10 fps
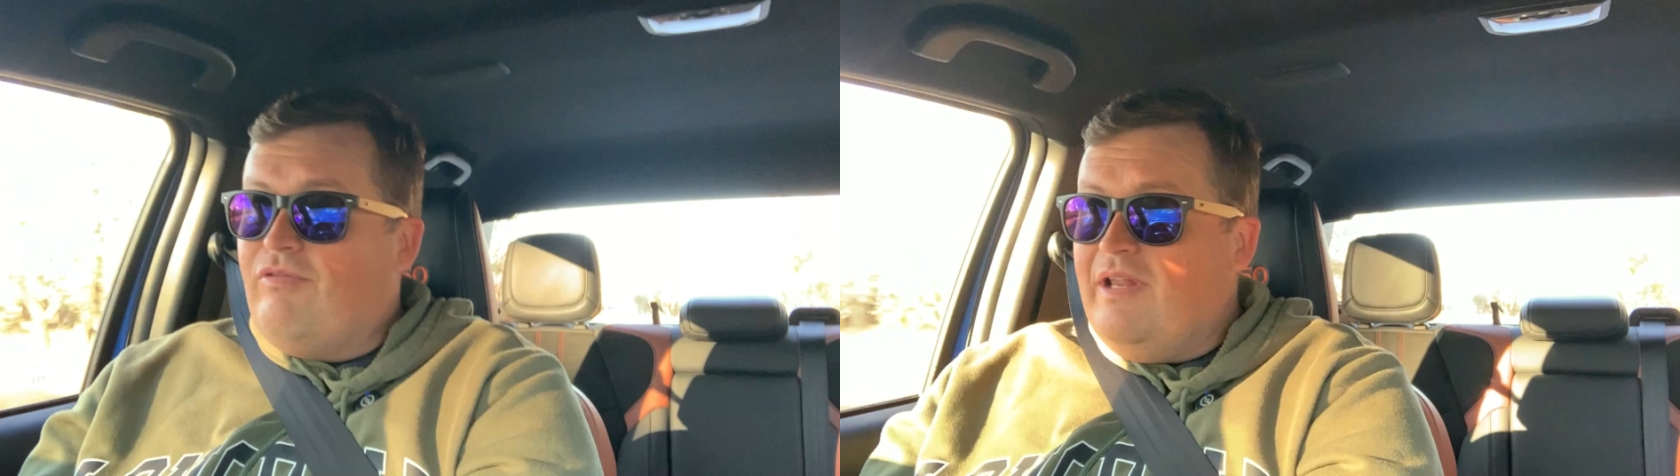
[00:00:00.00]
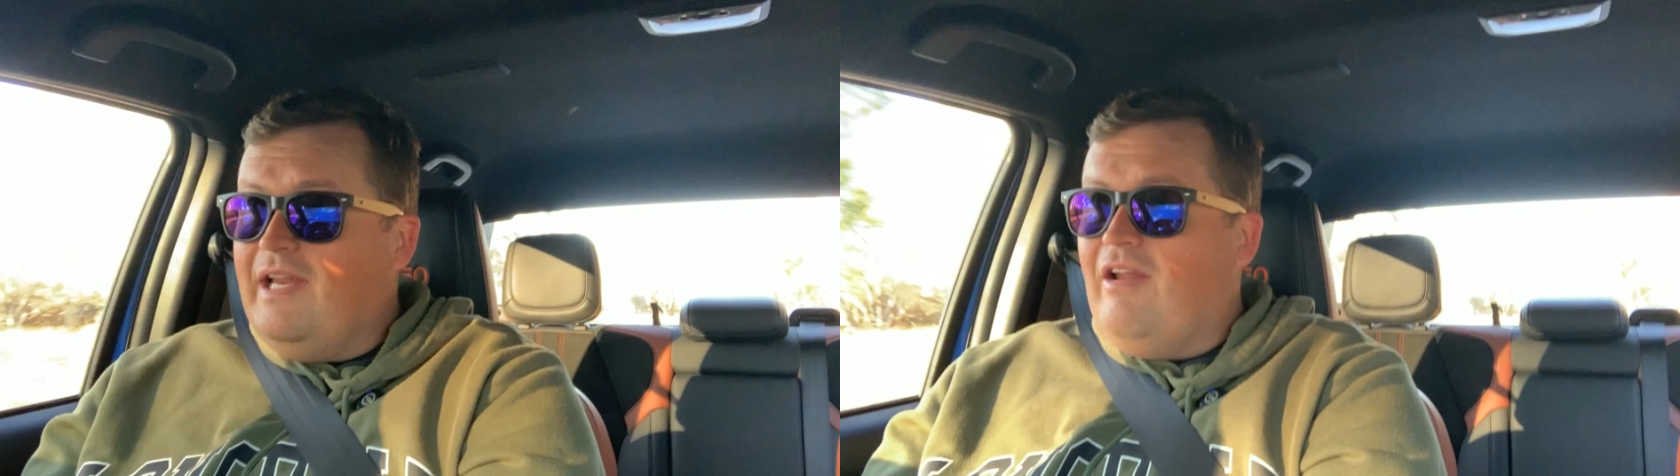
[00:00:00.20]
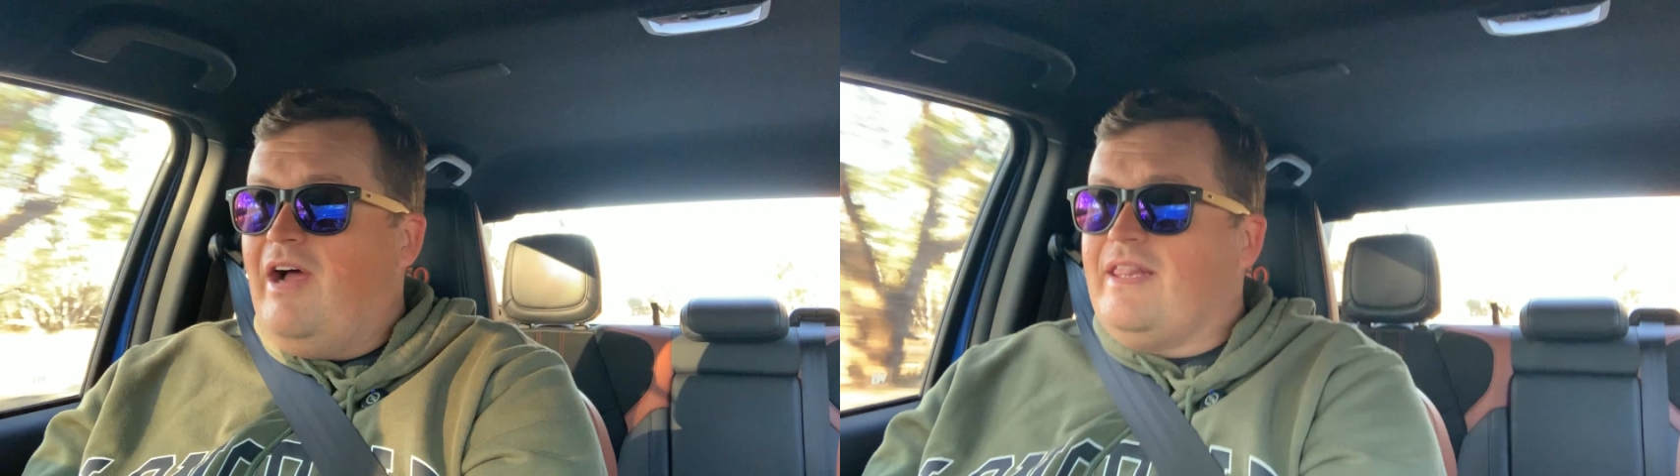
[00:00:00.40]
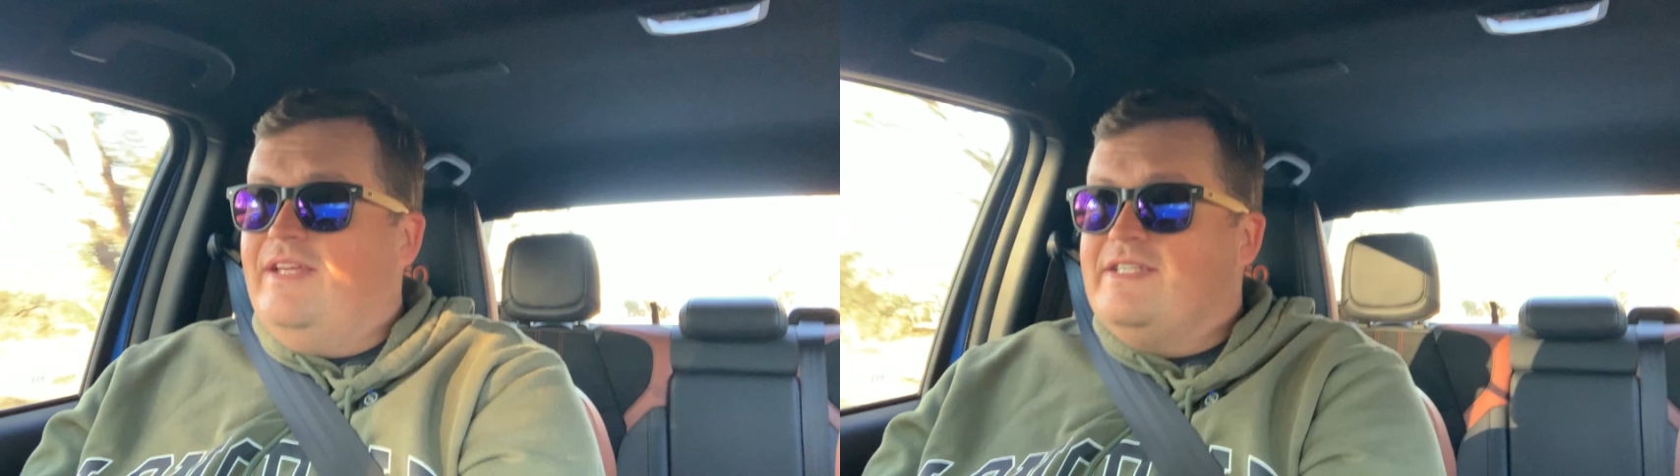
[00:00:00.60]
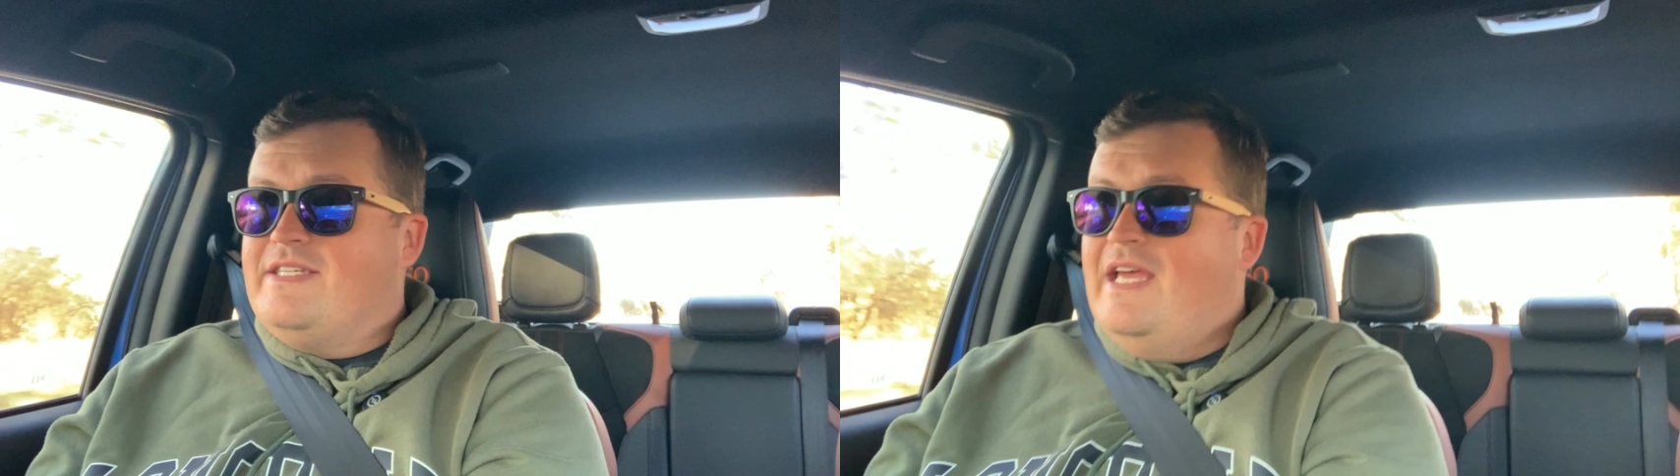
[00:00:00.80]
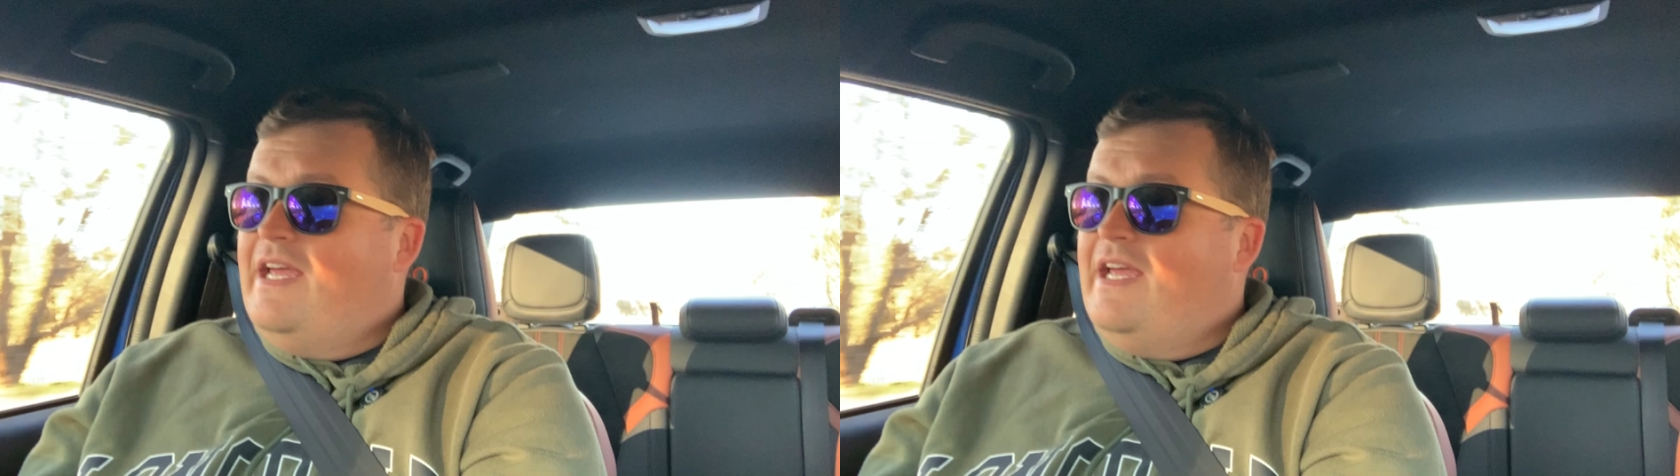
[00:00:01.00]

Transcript: really liked this.